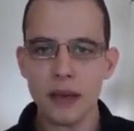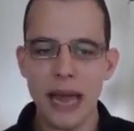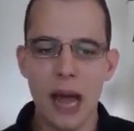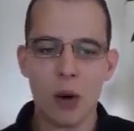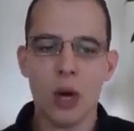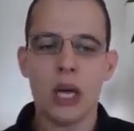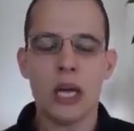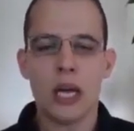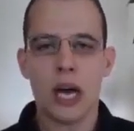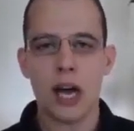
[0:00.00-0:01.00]
Now,
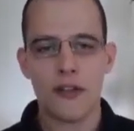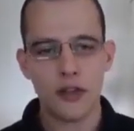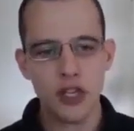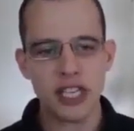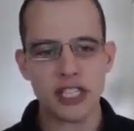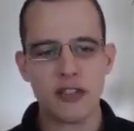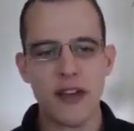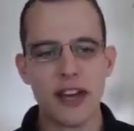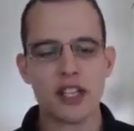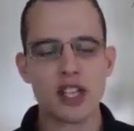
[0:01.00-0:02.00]
a few
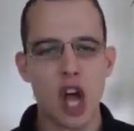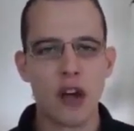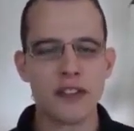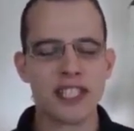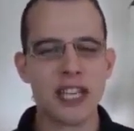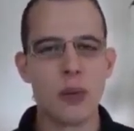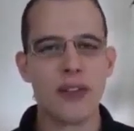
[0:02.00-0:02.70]
disadvantages, obviously,